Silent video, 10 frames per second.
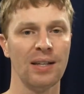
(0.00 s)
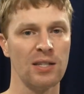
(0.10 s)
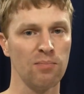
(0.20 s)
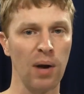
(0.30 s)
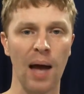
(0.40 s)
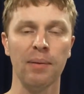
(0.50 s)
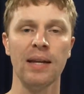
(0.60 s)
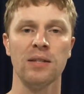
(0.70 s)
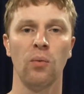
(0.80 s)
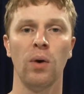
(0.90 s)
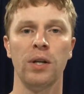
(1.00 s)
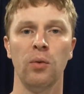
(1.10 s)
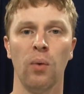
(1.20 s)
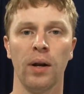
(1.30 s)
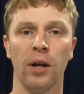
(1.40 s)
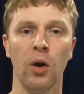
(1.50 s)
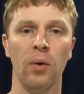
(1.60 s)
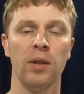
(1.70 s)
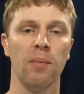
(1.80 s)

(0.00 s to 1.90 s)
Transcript: this probably isn't one you want to go with.